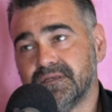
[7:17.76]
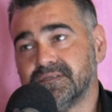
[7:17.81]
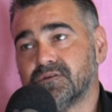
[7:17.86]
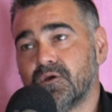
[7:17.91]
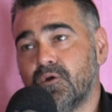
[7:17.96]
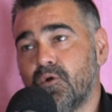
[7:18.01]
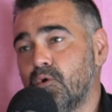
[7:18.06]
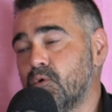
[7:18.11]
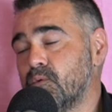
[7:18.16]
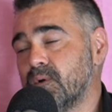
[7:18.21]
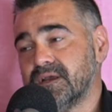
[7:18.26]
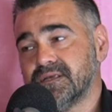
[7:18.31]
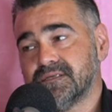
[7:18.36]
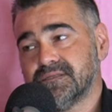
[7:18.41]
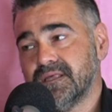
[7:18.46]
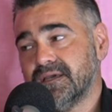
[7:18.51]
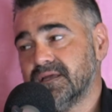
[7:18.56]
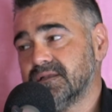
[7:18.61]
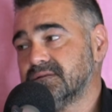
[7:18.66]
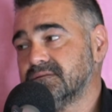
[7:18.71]
There's always
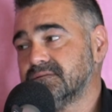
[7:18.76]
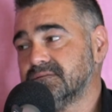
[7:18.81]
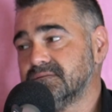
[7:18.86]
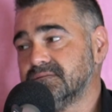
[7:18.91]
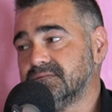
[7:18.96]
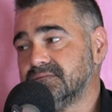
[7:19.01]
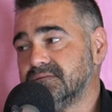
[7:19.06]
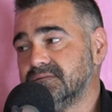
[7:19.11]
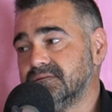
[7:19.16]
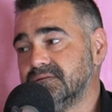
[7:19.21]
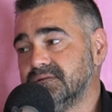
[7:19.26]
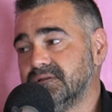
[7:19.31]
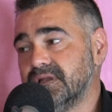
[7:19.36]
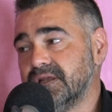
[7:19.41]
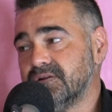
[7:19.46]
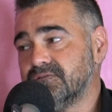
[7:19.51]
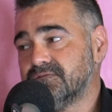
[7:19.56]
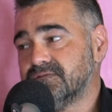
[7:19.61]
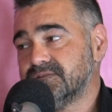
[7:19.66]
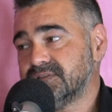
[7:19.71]
that
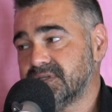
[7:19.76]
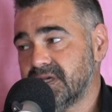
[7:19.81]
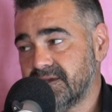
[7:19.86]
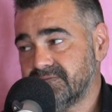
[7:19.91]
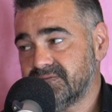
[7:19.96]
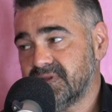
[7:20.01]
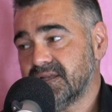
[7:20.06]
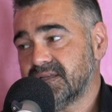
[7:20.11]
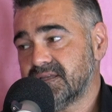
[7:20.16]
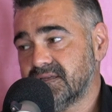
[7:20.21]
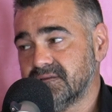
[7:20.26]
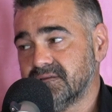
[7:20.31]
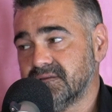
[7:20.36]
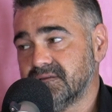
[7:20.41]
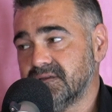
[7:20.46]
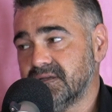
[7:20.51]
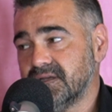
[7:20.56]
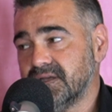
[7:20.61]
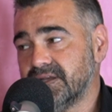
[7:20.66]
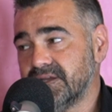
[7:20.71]
need to have that
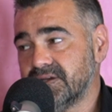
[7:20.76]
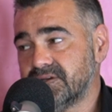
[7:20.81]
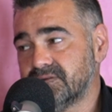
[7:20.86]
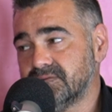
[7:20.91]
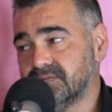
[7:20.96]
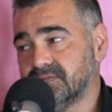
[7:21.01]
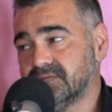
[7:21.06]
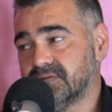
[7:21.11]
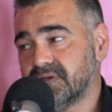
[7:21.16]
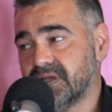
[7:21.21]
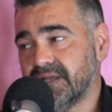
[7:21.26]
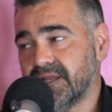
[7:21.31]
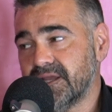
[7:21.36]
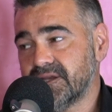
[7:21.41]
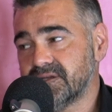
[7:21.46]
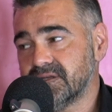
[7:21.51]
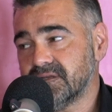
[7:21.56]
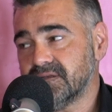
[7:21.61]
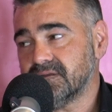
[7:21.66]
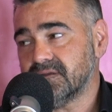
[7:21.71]
initial
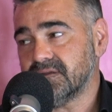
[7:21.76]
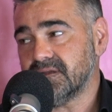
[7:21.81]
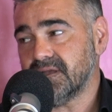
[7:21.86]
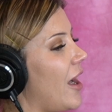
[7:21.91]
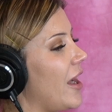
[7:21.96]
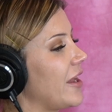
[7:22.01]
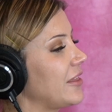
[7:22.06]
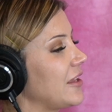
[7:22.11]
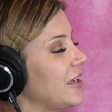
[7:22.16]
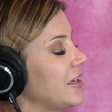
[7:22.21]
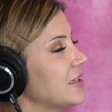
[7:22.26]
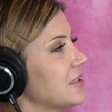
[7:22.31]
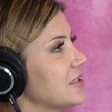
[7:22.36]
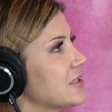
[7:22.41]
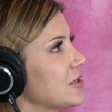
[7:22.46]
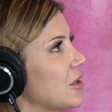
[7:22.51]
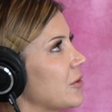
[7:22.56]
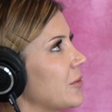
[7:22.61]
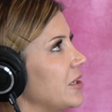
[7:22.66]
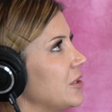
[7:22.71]
connection. I think
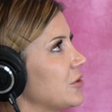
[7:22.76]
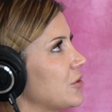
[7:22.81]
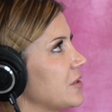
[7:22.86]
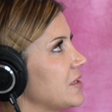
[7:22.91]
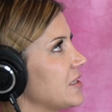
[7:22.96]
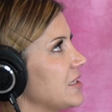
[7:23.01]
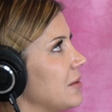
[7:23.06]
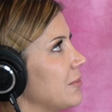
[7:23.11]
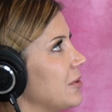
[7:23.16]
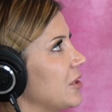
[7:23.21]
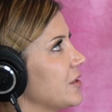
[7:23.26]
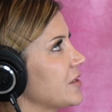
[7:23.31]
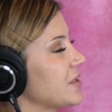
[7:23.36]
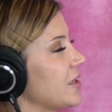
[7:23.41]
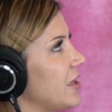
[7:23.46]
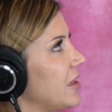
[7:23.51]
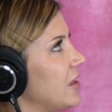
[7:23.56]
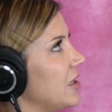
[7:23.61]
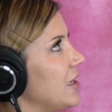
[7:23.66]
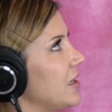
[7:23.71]
it's so interesting, because
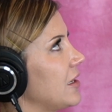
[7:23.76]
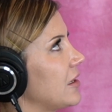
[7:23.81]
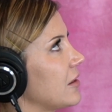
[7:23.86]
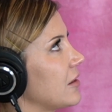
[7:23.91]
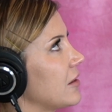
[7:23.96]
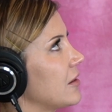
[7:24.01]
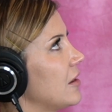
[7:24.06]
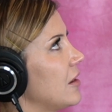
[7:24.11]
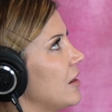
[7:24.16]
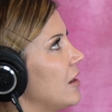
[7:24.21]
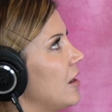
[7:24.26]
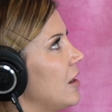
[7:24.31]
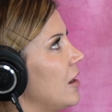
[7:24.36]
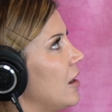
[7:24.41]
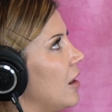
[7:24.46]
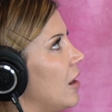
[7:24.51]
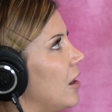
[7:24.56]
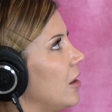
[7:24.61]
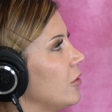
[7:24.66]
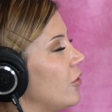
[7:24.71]
I think
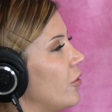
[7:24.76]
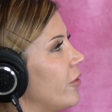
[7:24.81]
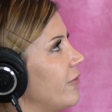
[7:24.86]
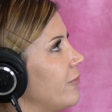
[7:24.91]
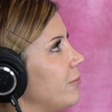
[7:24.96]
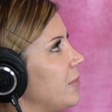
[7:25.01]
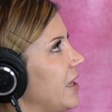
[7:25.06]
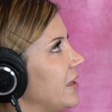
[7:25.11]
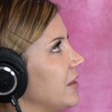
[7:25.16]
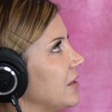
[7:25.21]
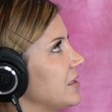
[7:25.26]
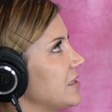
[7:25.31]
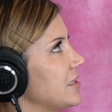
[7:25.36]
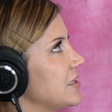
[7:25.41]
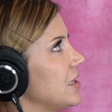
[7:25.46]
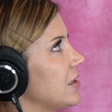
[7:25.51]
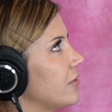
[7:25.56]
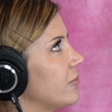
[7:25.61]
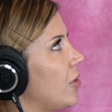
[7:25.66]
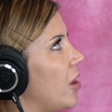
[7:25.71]
a lot of men
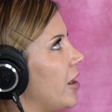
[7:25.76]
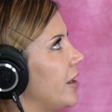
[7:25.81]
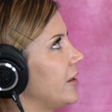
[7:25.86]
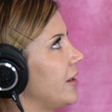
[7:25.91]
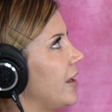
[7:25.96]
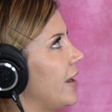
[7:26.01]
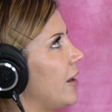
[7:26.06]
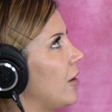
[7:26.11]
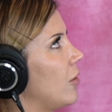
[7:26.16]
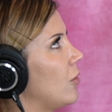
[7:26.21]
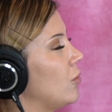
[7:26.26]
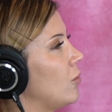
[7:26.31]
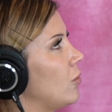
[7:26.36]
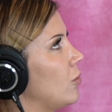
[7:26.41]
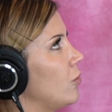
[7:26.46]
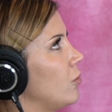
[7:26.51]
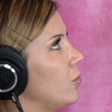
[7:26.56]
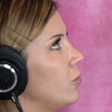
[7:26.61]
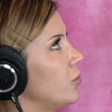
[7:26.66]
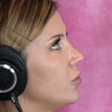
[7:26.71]
listening right now
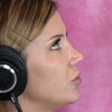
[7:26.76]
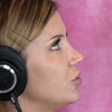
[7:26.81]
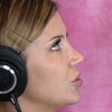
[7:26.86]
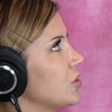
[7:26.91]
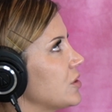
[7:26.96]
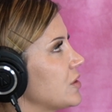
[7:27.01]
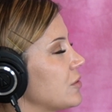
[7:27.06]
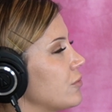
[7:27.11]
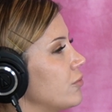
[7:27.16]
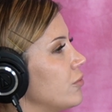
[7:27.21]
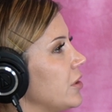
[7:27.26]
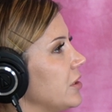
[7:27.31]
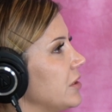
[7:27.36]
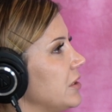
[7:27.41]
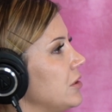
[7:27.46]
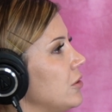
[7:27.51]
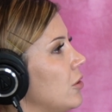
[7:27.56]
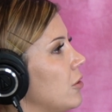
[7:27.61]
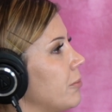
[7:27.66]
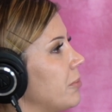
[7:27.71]
would just
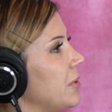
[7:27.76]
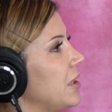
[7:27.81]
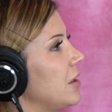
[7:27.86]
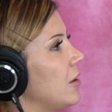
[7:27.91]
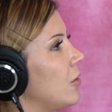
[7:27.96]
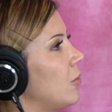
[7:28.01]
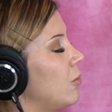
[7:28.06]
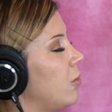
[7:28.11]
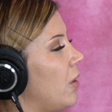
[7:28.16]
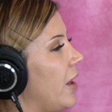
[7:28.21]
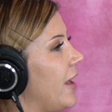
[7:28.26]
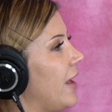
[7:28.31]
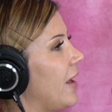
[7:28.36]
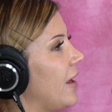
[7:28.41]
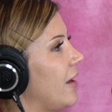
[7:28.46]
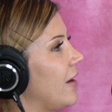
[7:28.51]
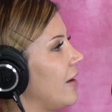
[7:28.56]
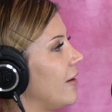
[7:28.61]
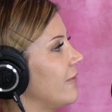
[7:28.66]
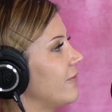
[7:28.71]
really not be
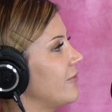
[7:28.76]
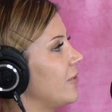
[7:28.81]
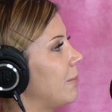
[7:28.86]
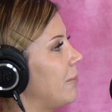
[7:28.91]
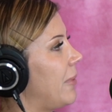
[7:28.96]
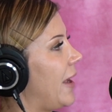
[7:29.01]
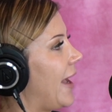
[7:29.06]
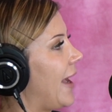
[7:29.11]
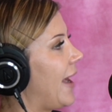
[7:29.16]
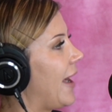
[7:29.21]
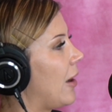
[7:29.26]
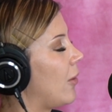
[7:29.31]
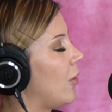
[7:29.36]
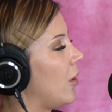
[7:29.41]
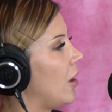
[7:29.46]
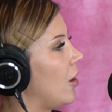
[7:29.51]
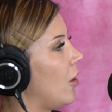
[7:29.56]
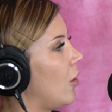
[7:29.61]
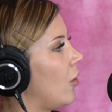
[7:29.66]
aware of the power